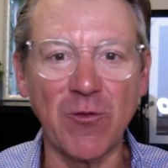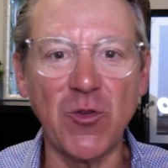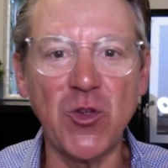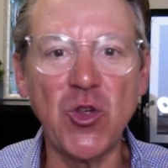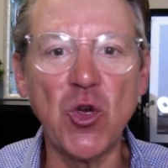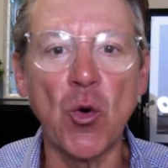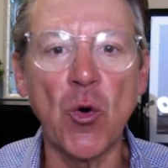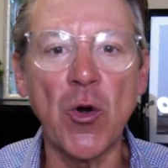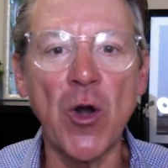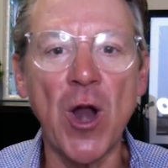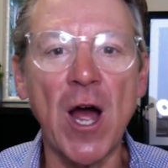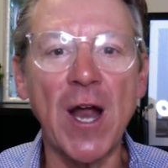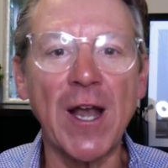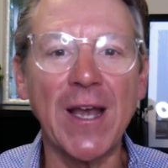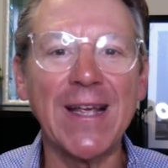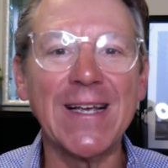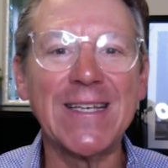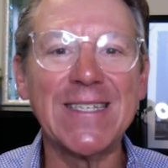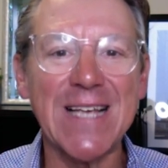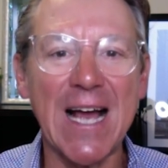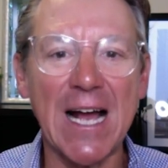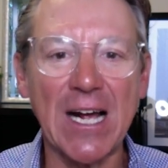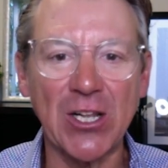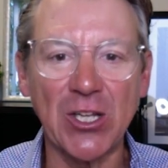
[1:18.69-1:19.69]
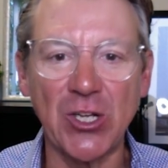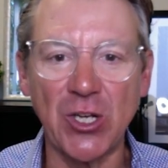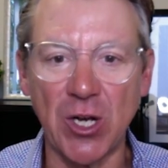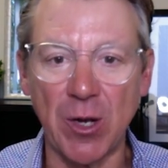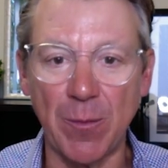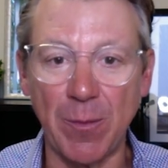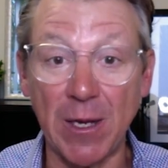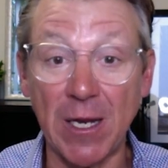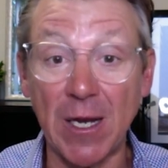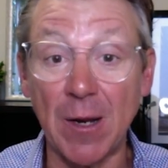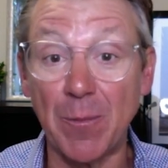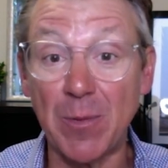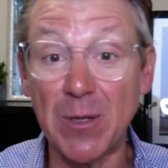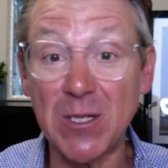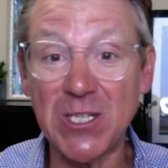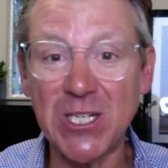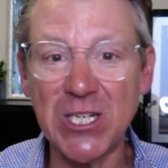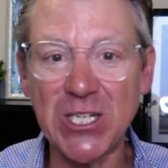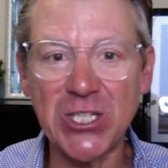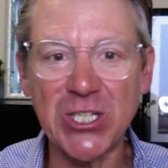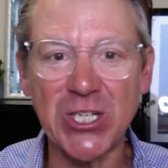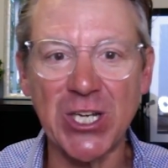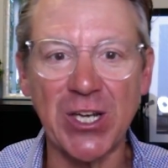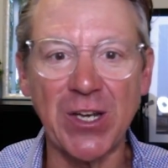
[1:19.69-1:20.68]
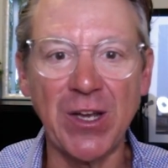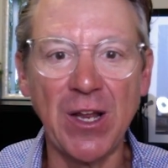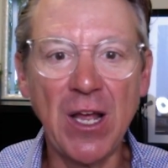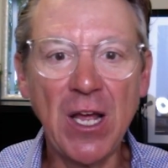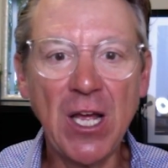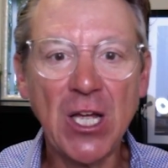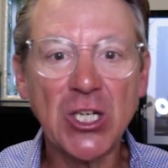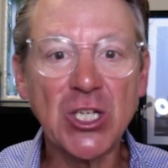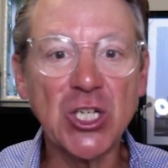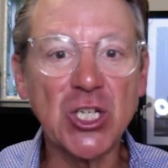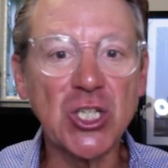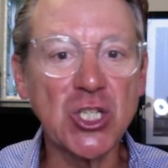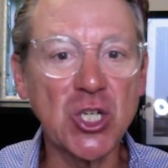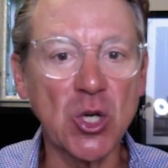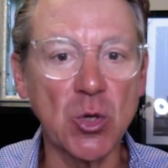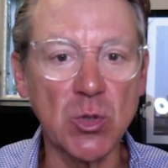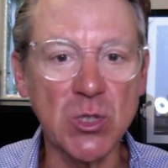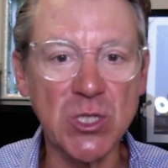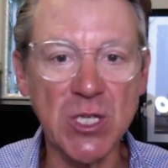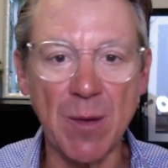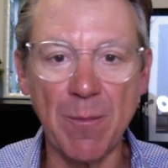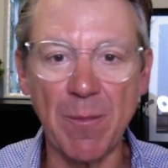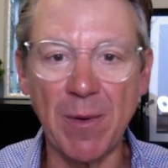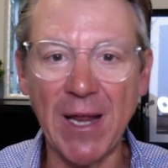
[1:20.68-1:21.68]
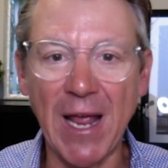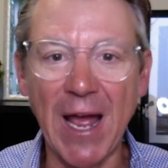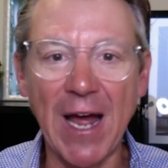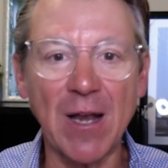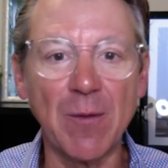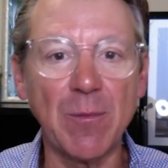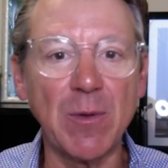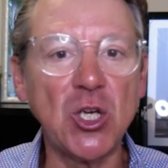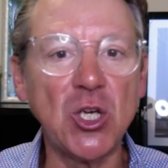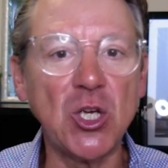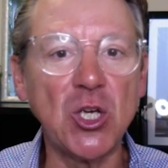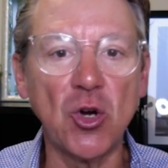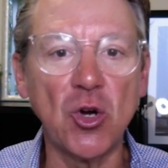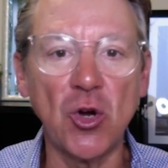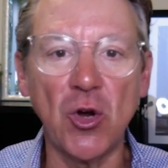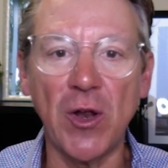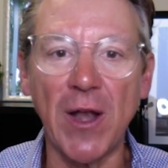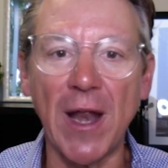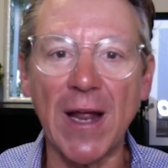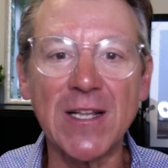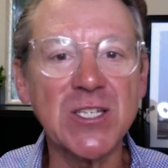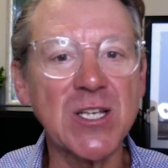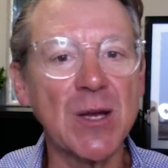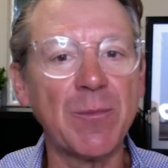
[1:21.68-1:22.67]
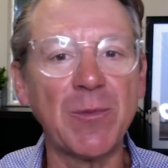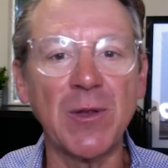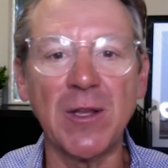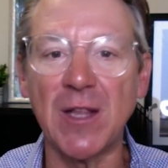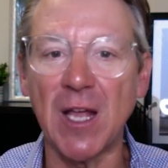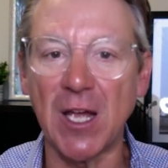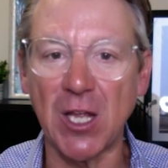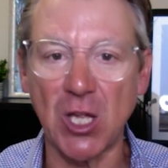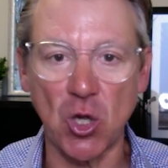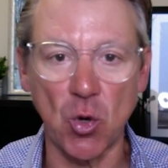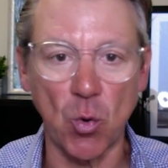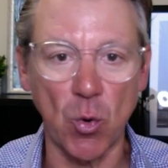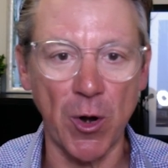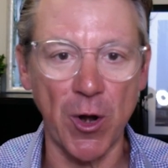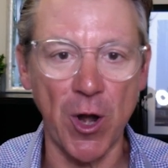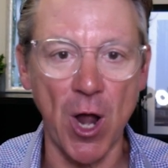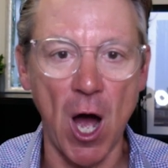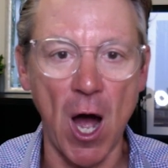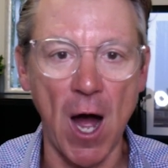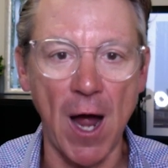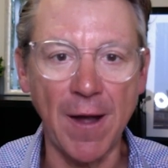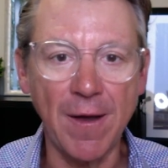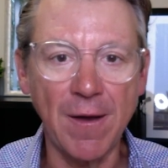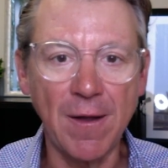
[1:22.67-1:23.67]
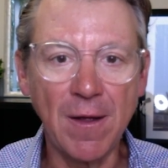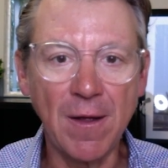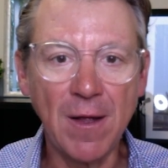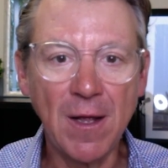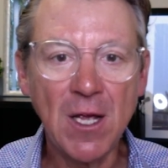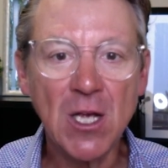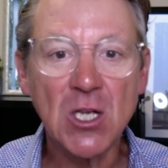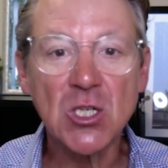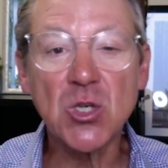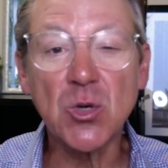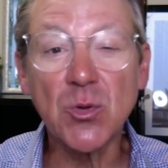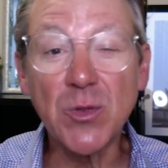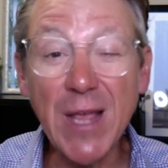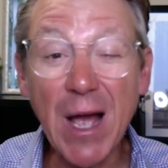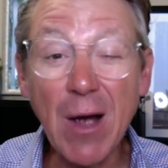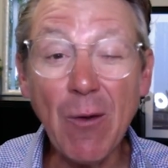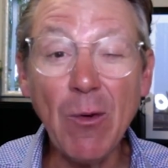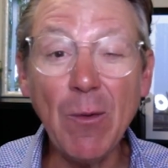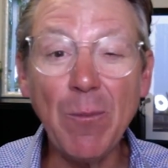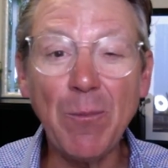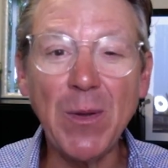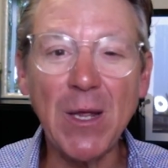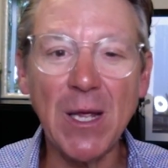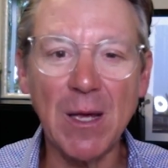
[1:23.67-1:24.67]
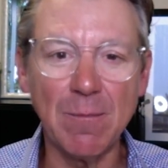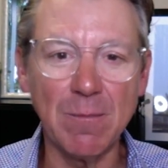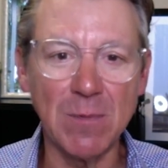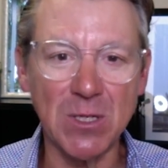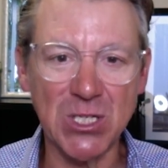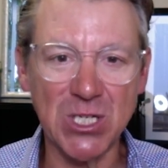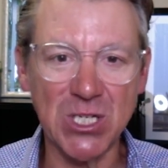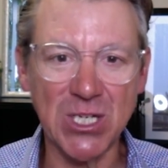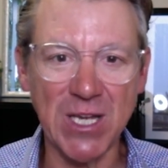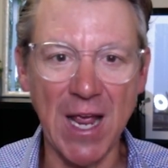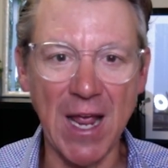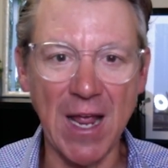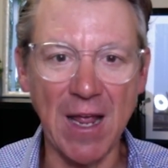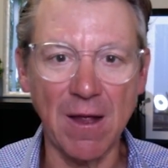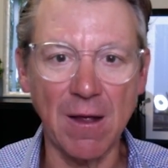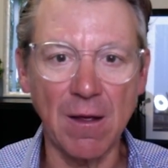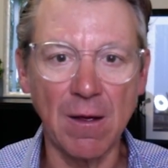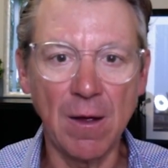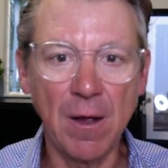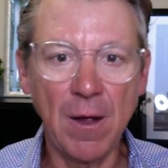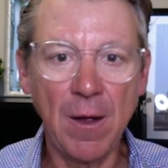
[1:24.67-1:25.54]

You're not exactly going to be in a position to show somebody how to be good at something that you are not. So that would be a mistake.